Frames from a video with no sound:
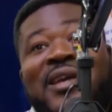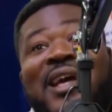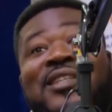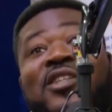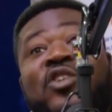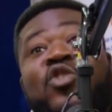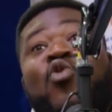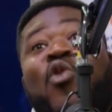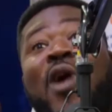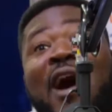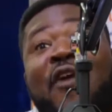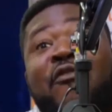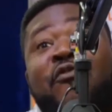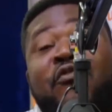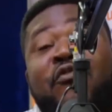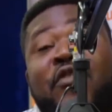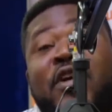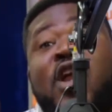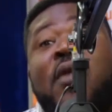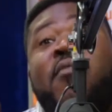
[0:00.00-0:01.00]
You see, you have
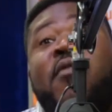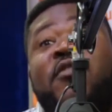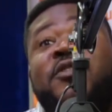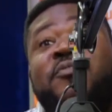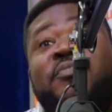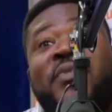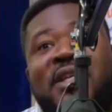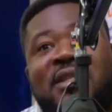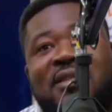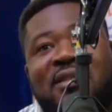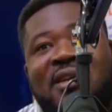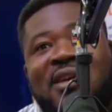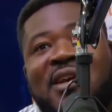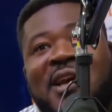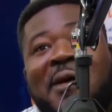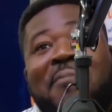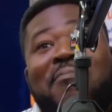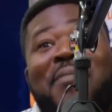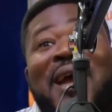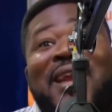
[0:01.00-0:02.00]
freedom of speech,
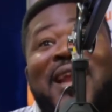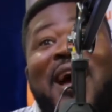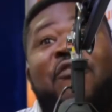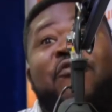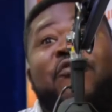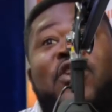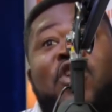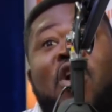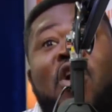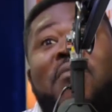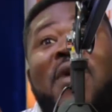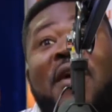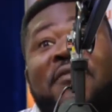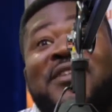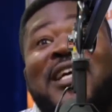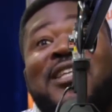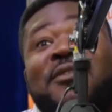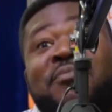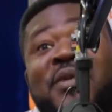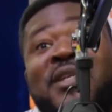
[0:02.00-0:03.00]
but that freedom
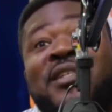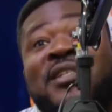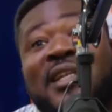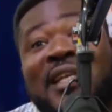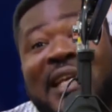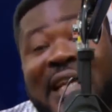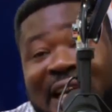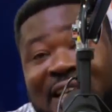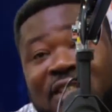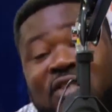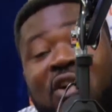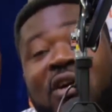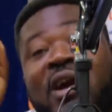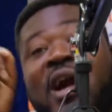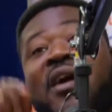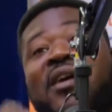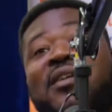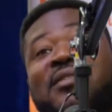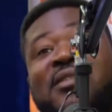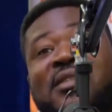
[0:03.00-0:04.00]
after speech is not
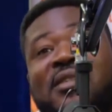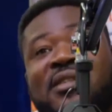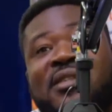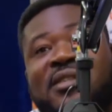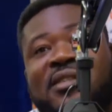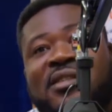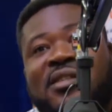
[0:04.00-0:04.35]
guaranteed.